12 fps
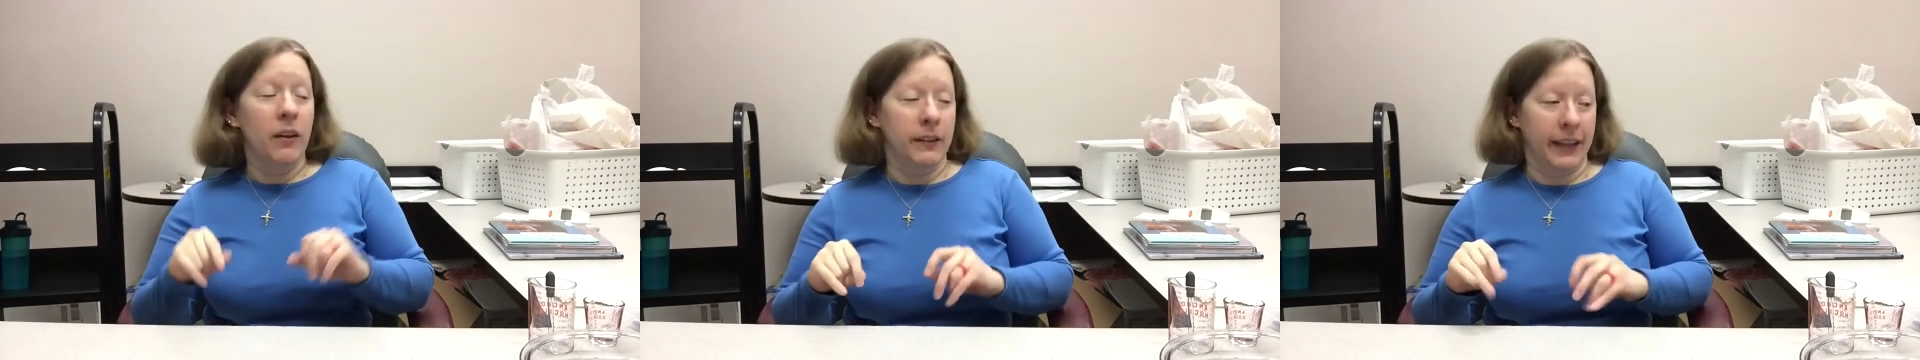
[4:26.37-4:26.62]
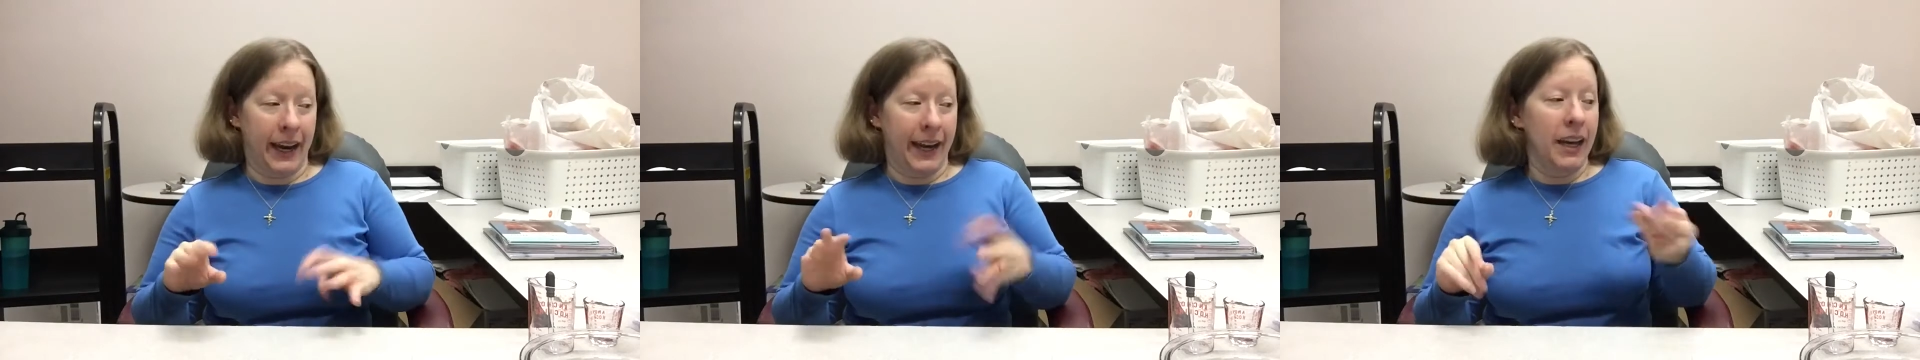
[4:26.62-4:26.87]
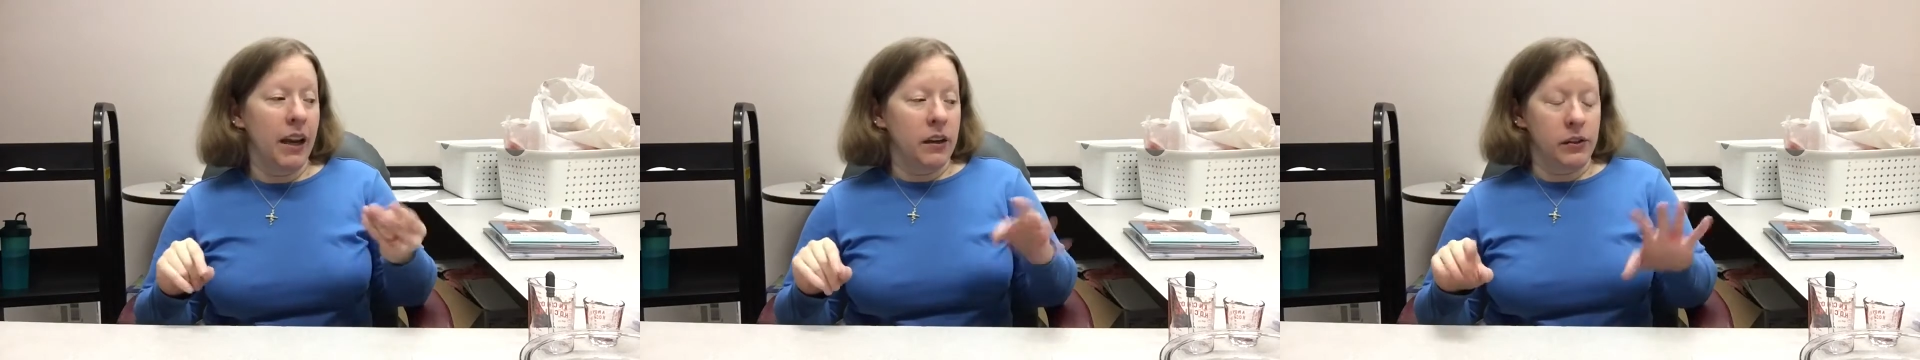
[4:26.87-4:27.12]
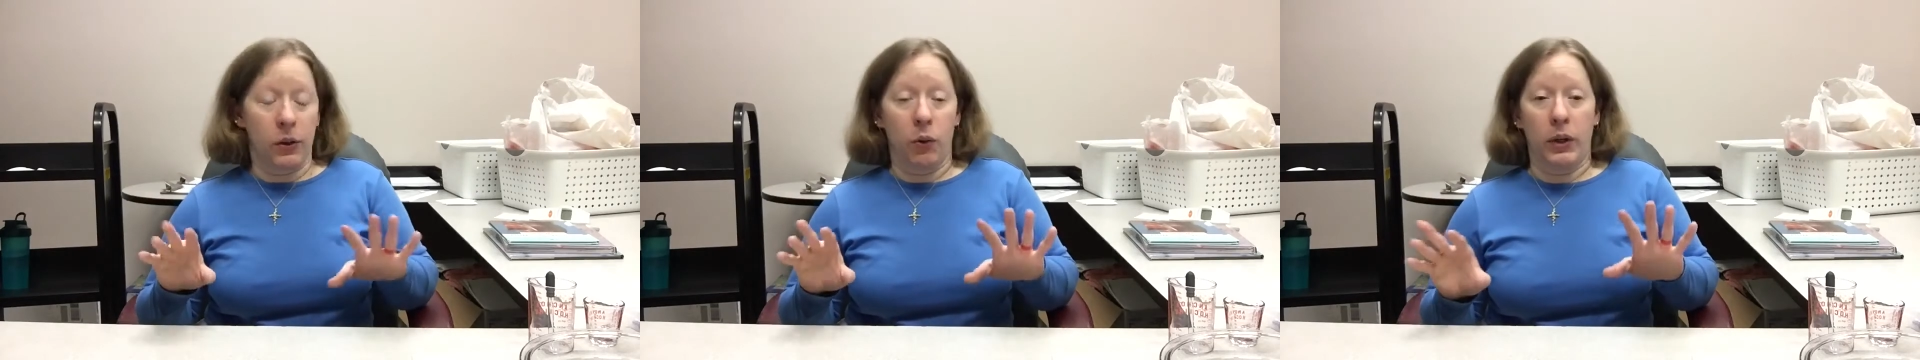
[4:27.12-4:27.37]
Okay,
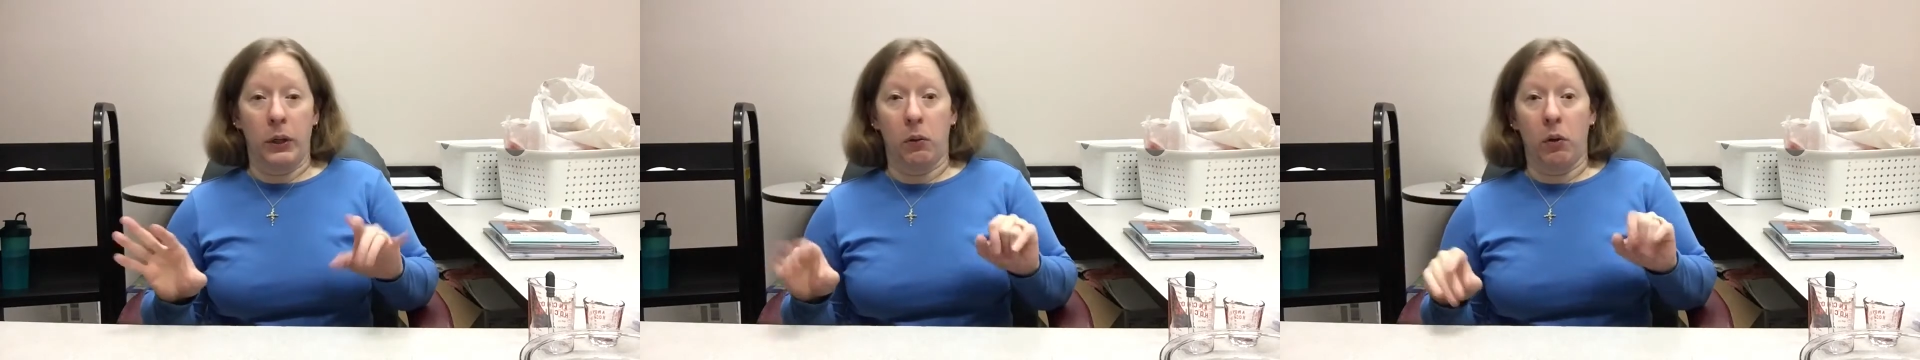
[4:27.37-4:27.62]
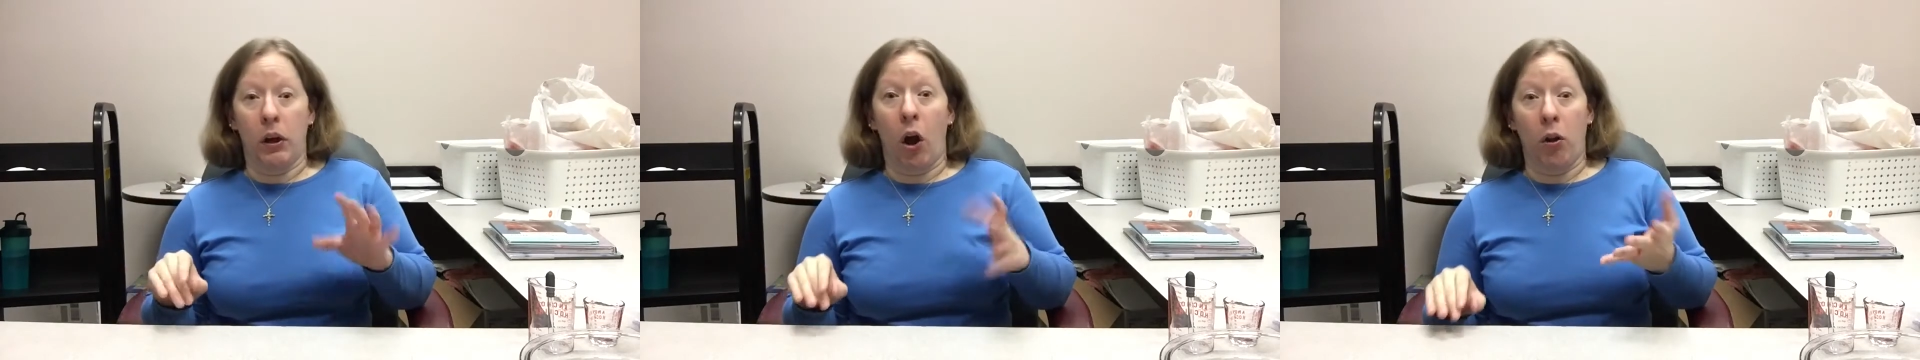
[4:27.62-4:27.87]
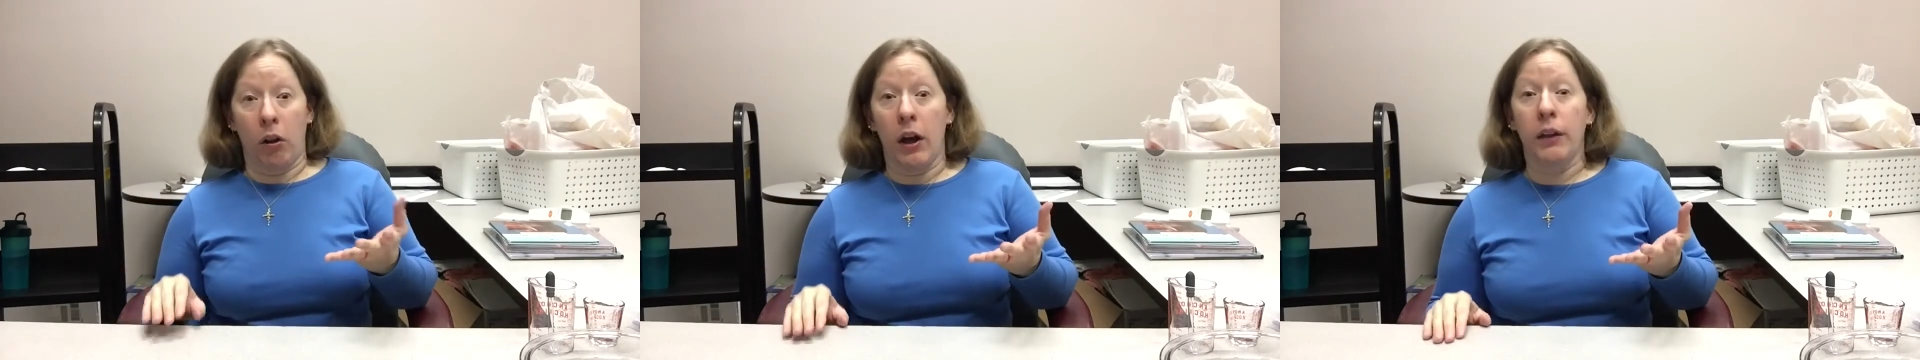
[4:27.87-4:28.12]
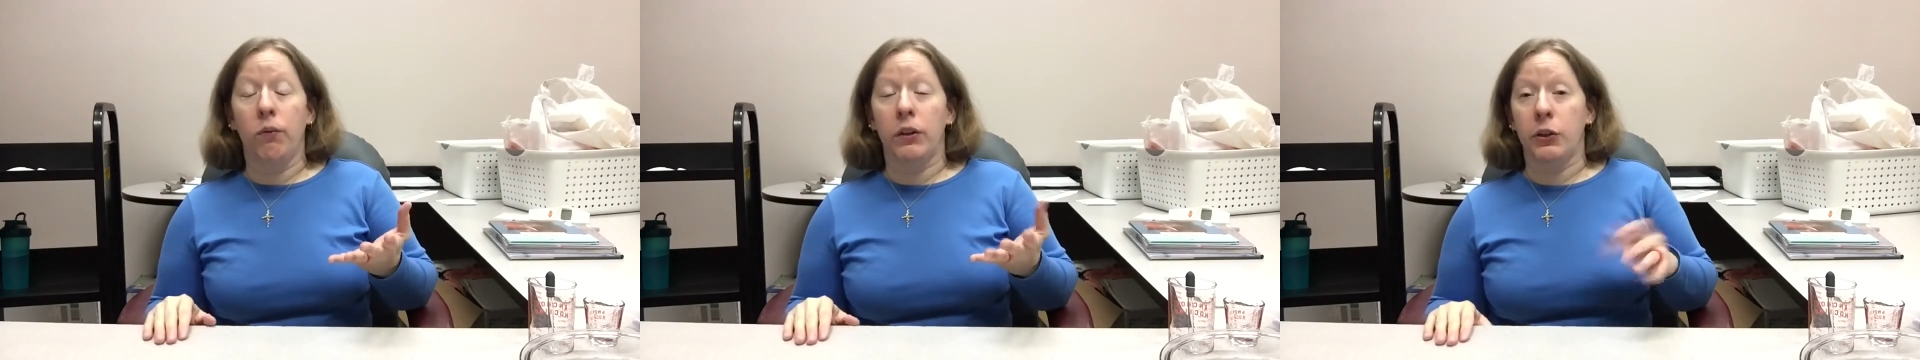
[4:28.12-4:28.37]
so a lot
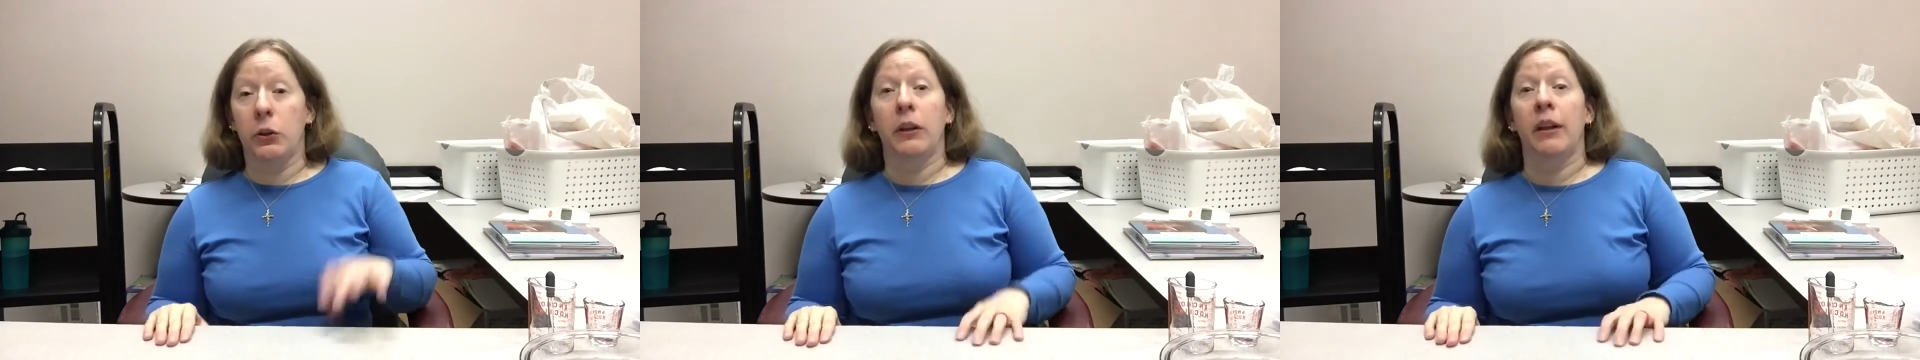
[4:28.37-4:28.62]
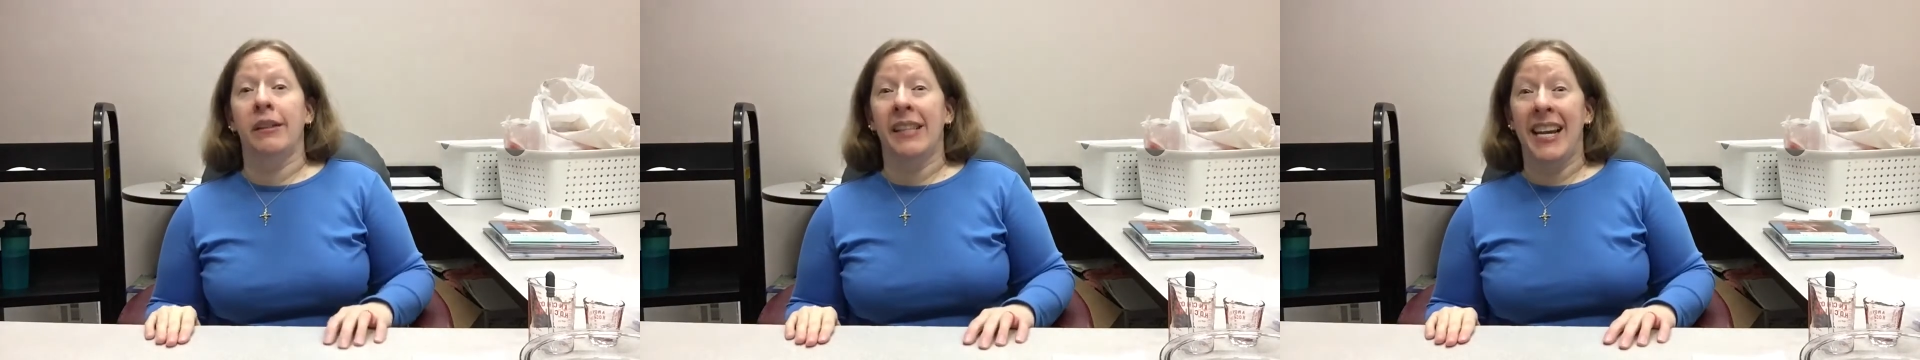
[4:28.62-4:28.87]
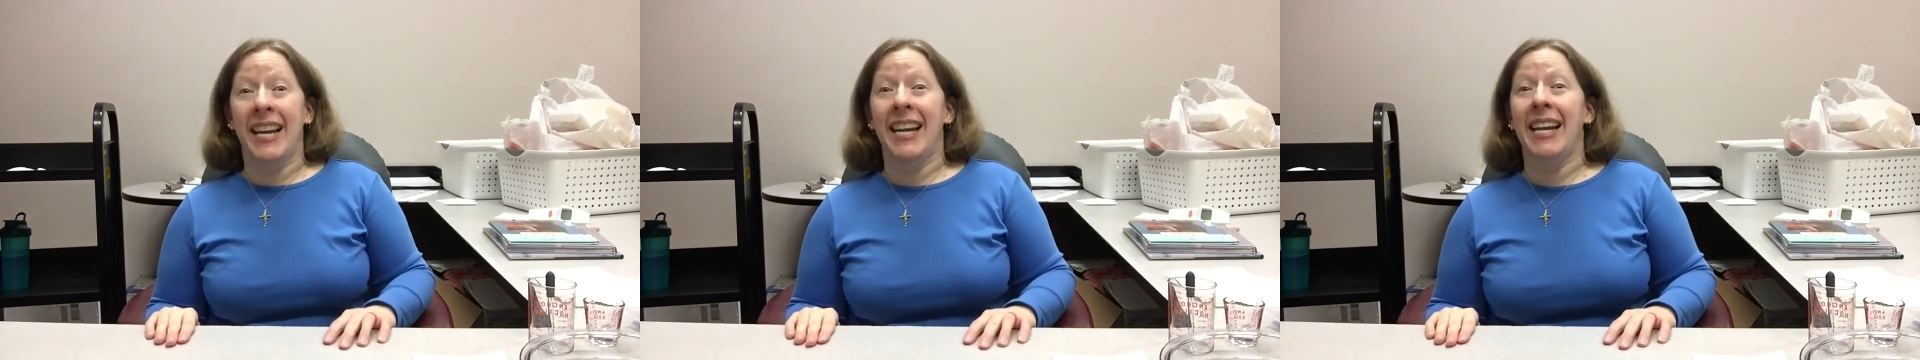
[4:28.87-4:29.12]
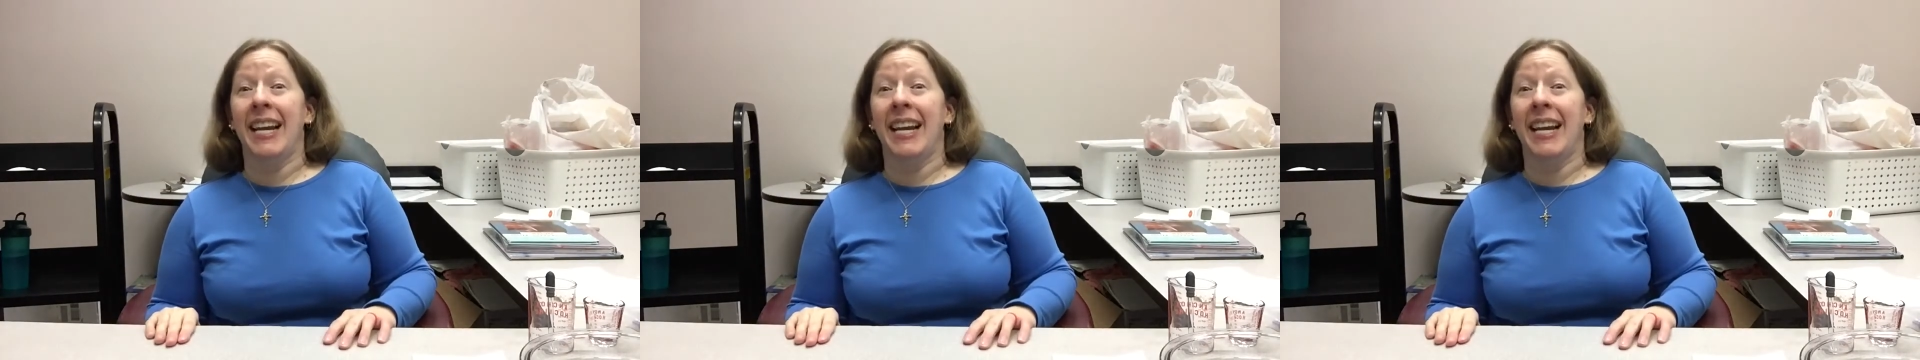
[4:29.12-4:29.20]
of what you're going to see